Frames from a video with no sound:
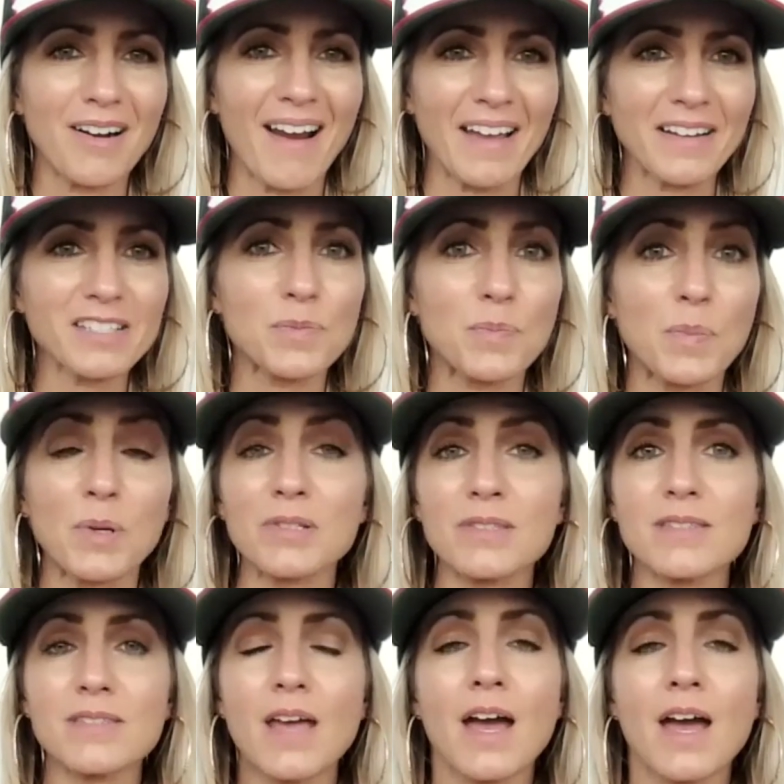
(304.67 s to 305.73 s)
are
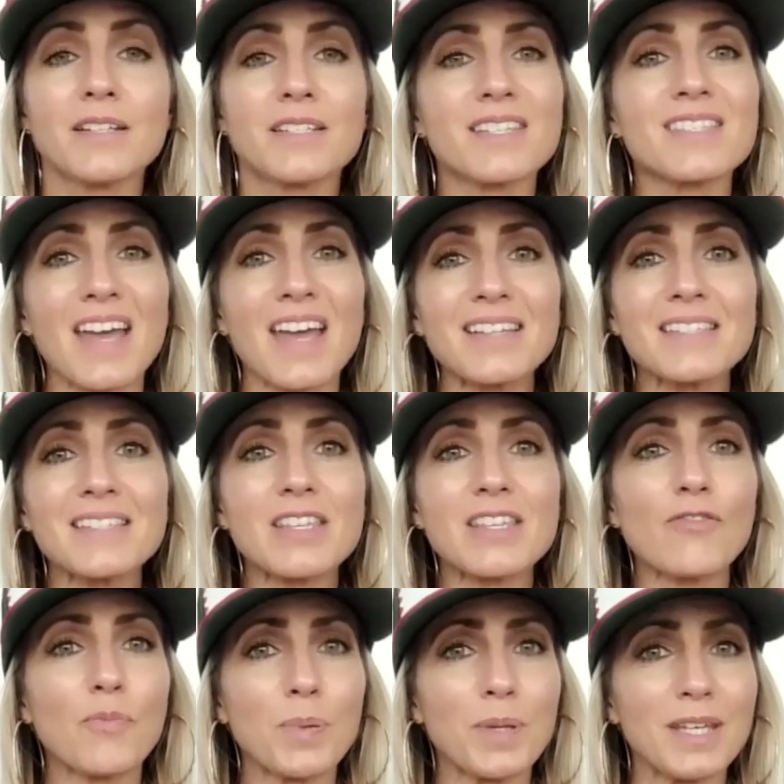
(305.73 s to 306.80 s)
experts.
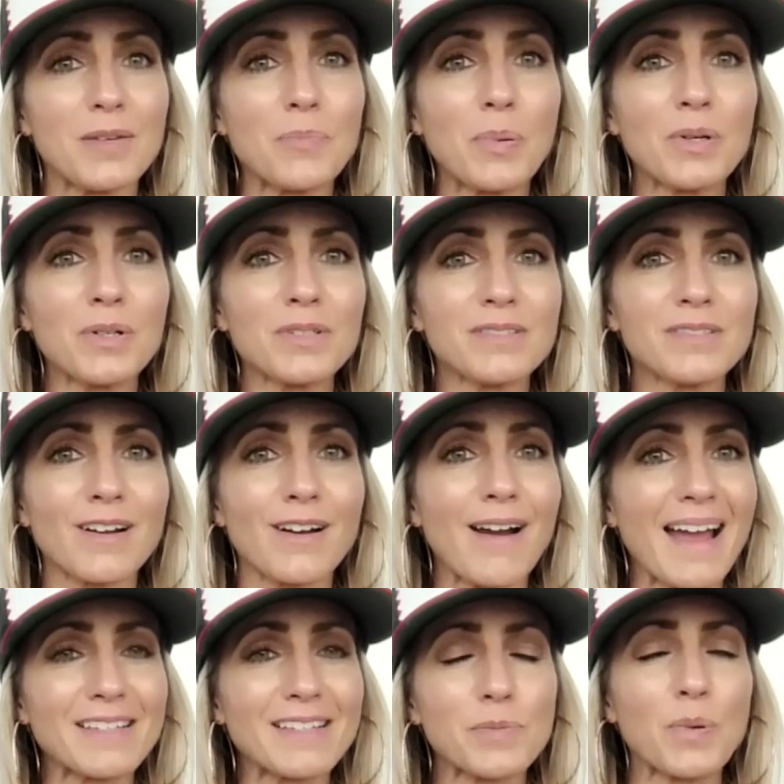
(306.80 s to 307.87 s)
Decisive people are
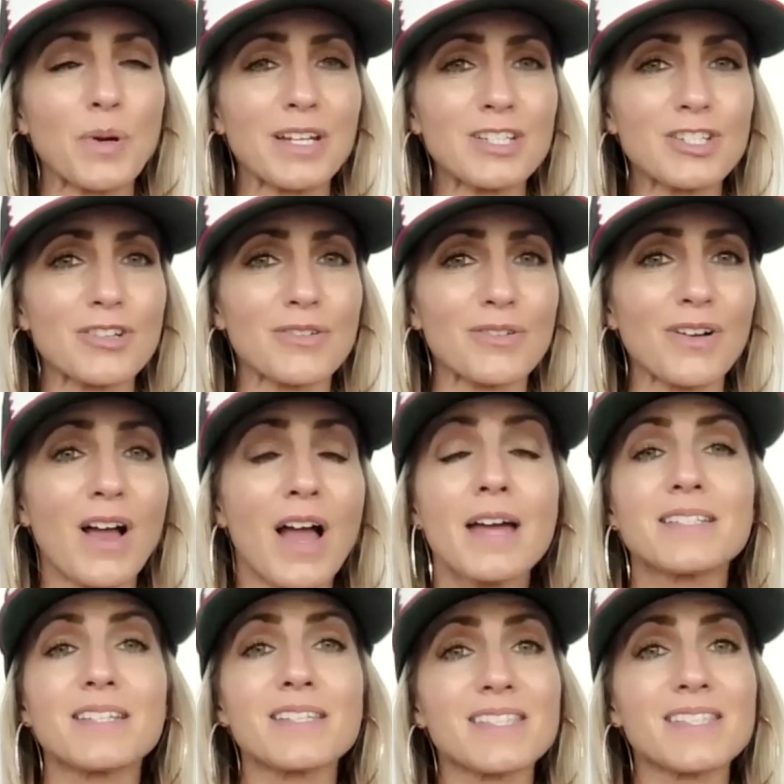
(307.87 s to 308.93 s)
aspirational.
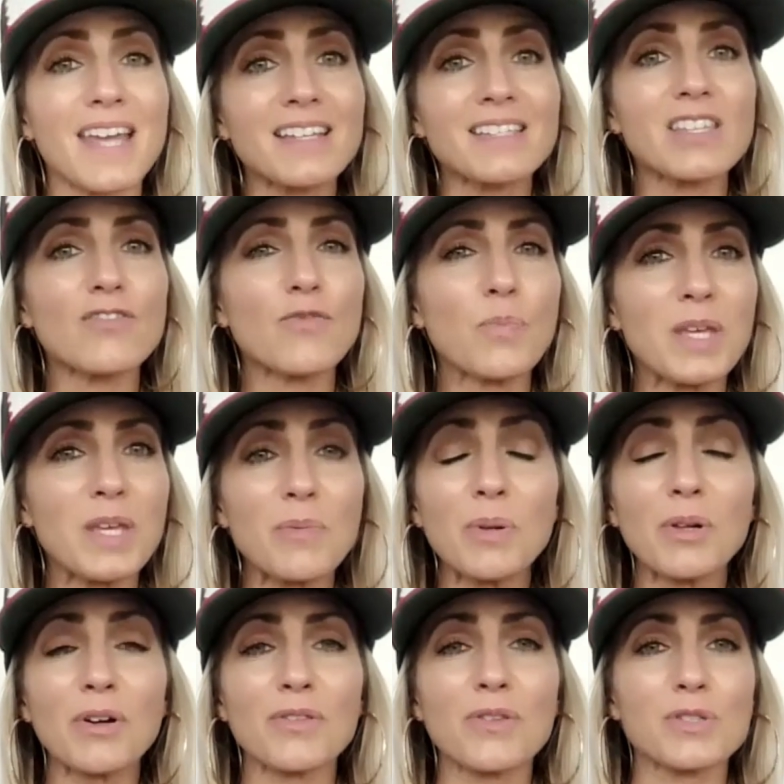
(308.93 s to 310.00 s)
Decisive
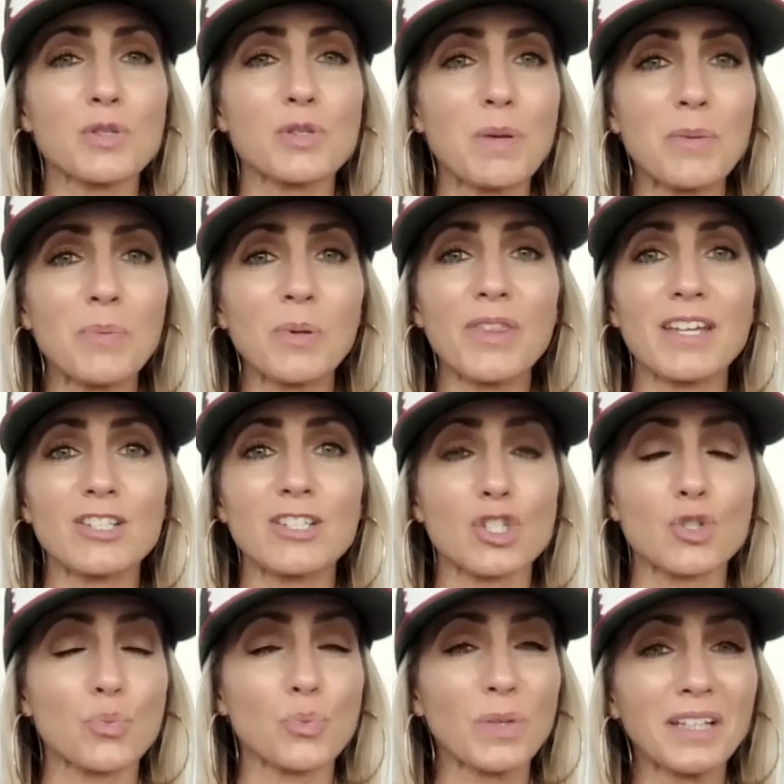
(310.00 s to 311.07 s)
people are those people that
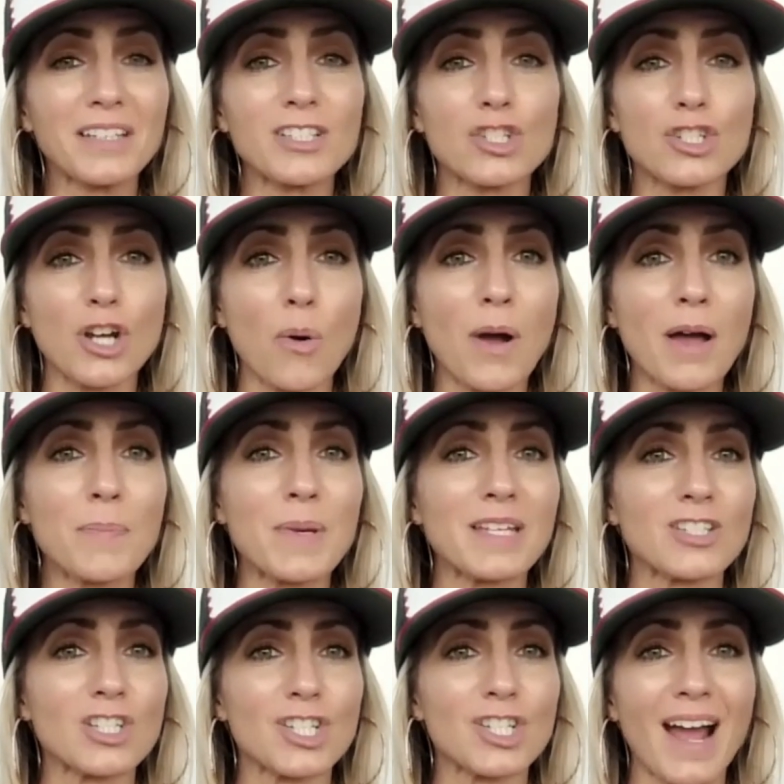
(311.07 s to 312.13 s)
just really show up
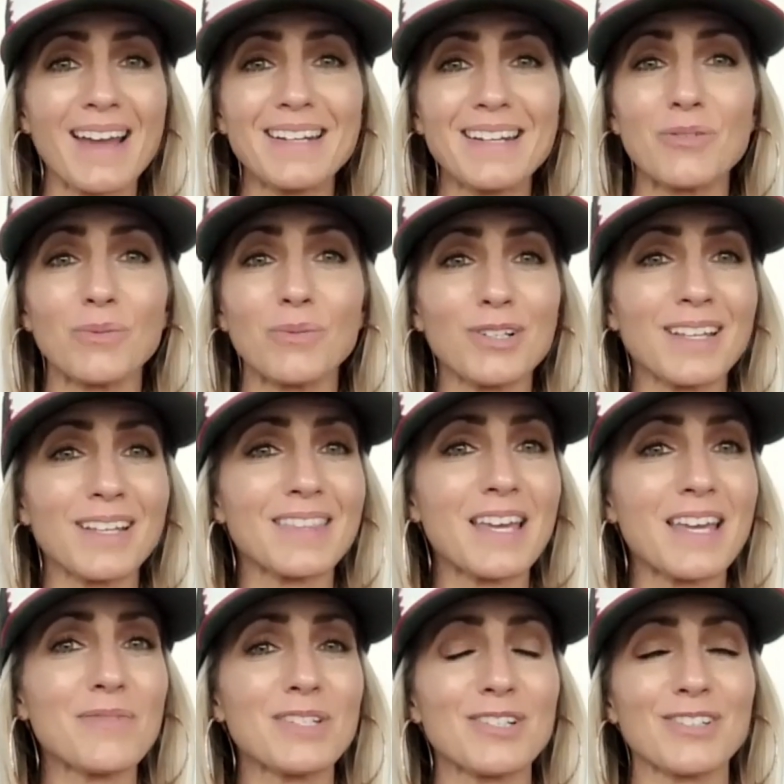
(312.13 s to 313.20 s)
and shine, and you look at
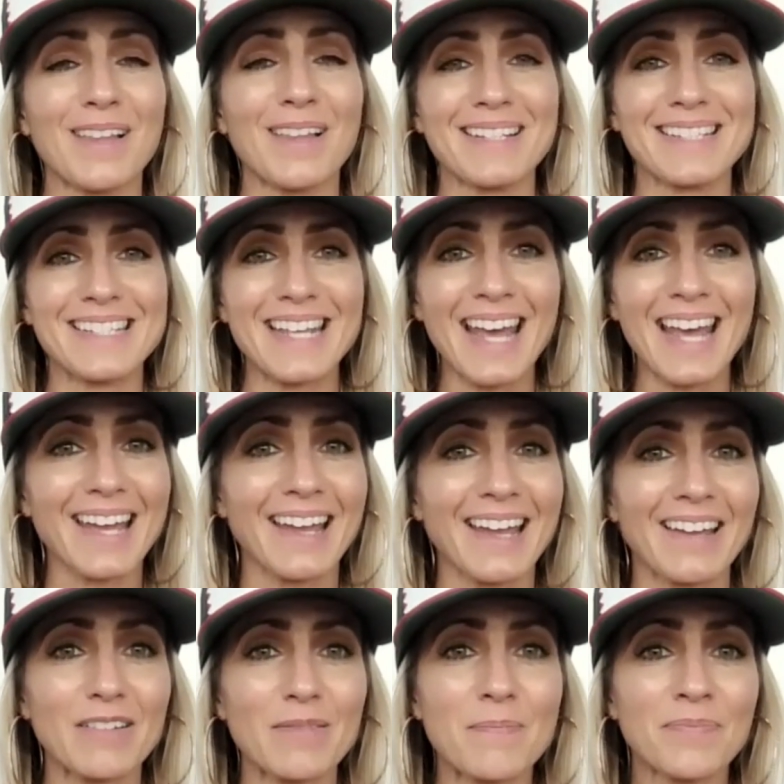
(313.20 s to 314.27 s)
them and you're like,
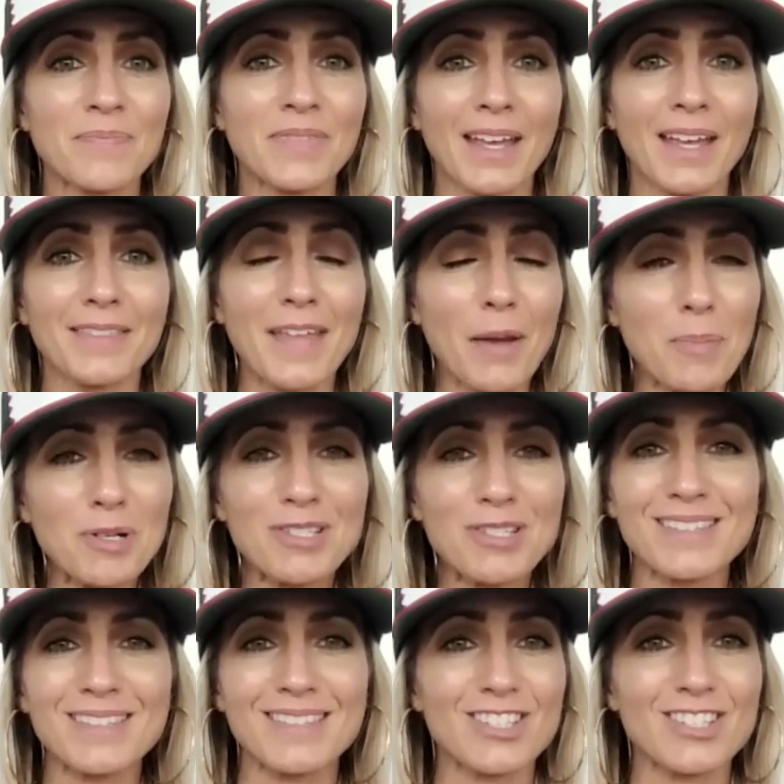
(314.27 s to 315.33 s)
dang, that
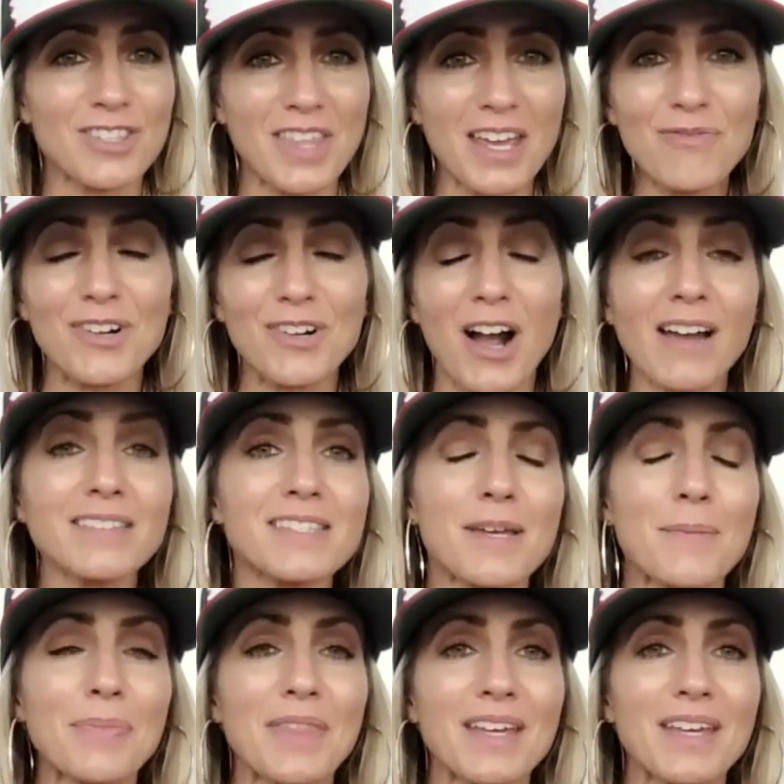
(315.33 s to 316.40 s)
person, they've got
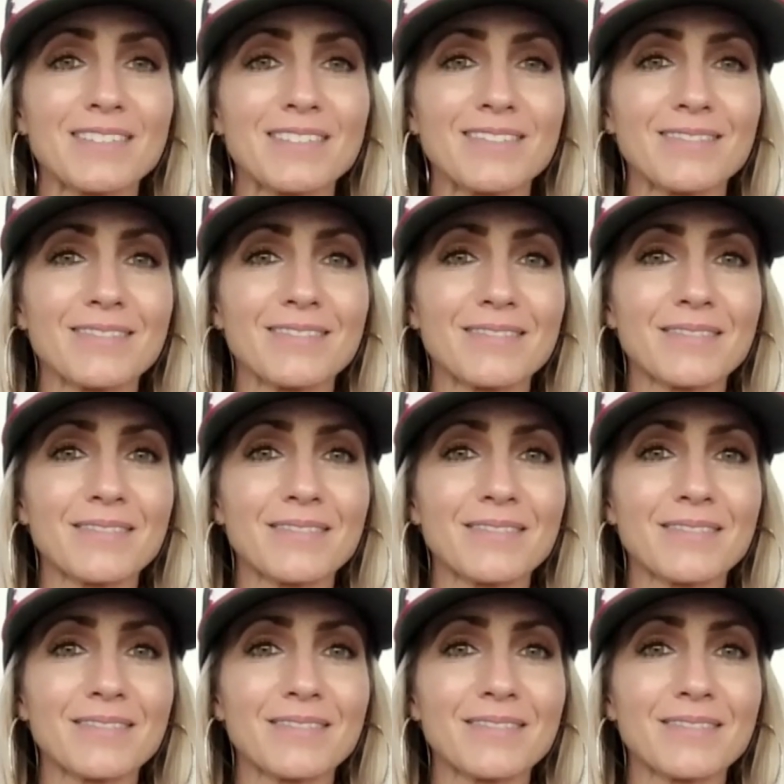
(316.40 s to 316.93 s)
something.